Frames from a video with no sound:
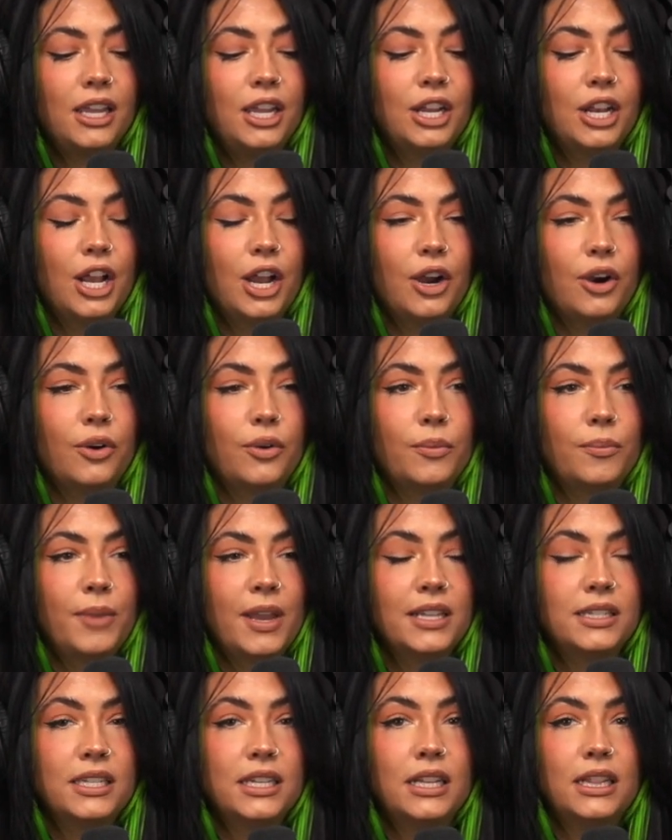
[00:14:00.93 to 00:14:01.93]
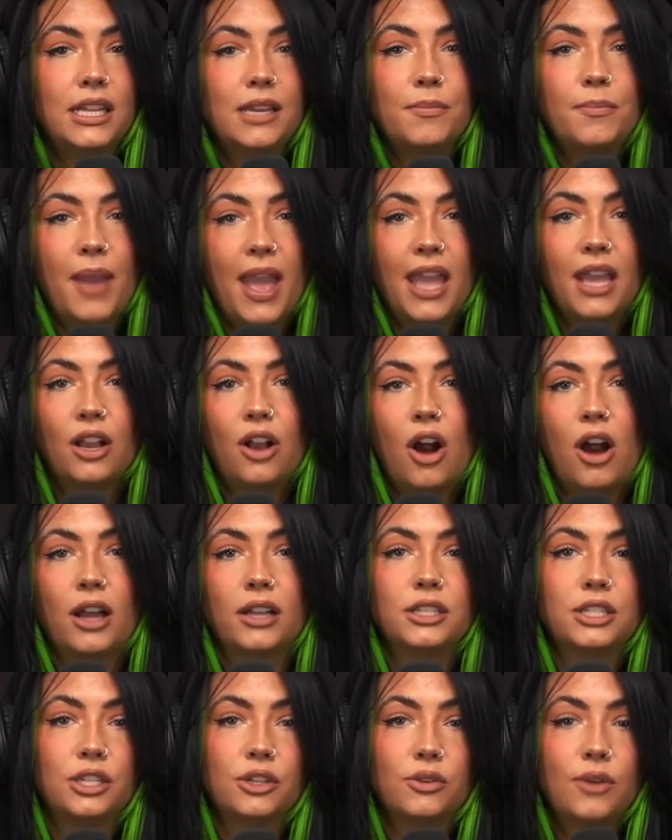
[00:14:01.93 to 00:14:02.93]
you know, basically bank
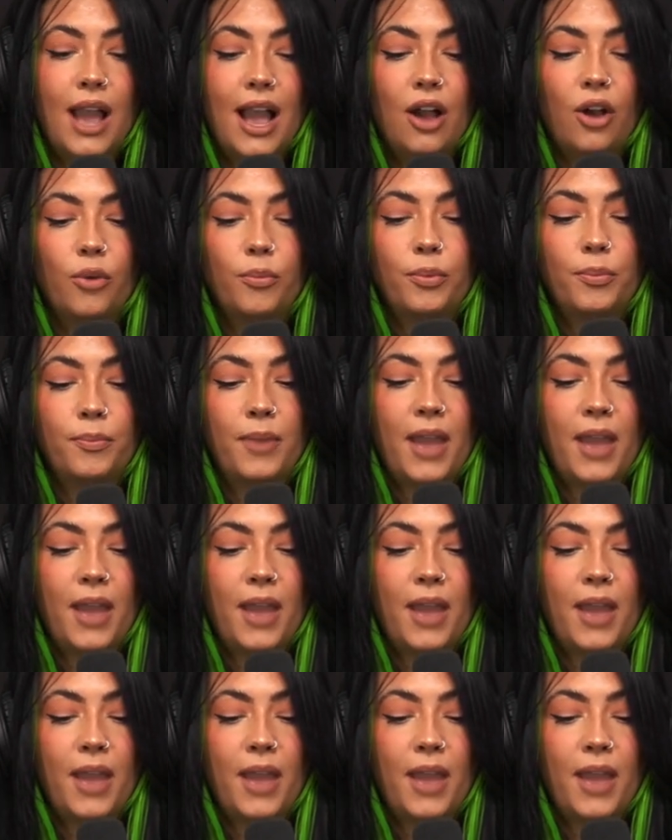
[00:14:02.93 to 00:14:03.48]
on to help